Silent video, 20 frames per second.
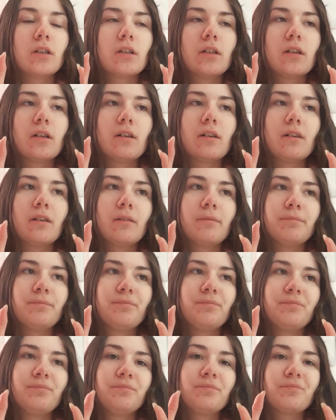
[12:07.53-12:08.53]
um,
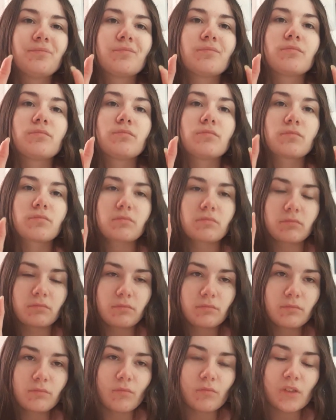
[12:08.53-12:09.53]

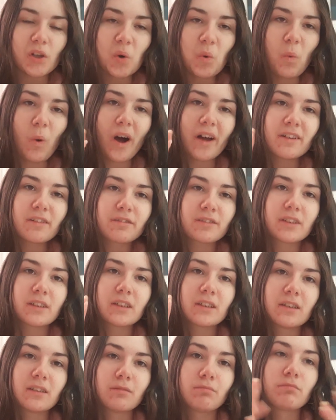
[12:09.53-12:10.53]
one of
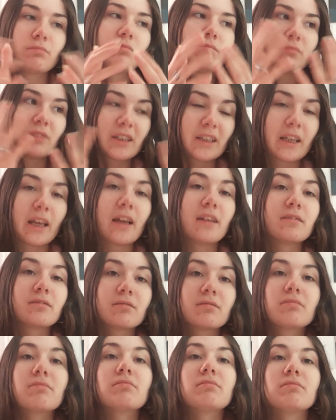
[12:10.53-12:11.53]
the again
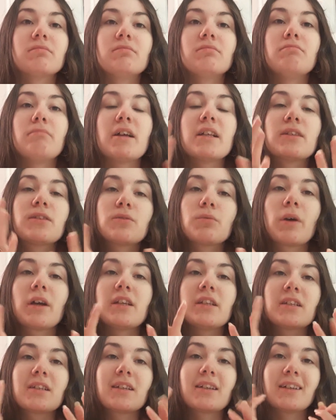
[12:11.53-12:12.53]
best
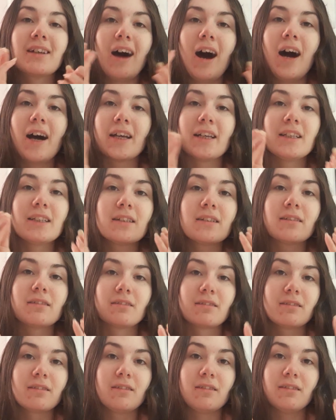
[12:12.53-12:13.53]
ways to guide
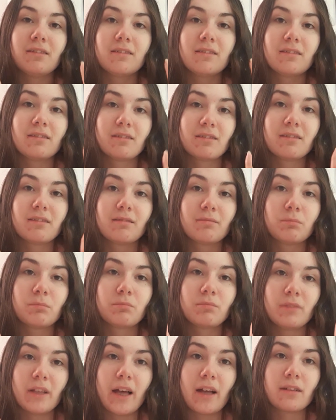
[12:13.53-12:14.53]

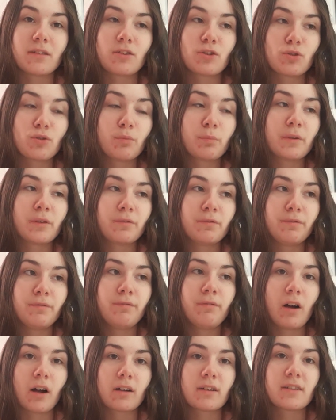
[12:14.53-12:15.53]
that stupid
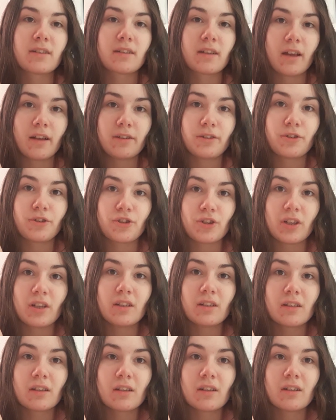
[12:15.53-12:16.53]
fuck's
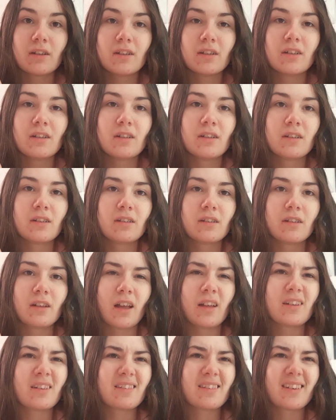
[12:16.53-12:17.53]
energy
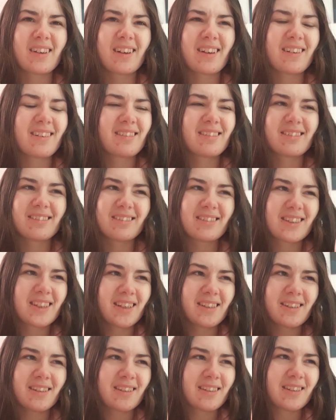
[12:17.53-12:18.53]
and uh,
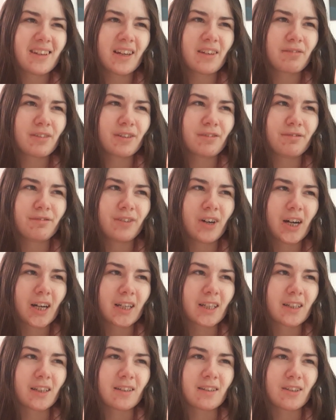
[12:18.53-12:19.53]
satan is not even a
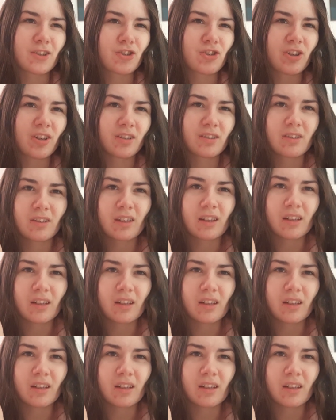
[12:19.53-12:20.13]
fuck it's a shit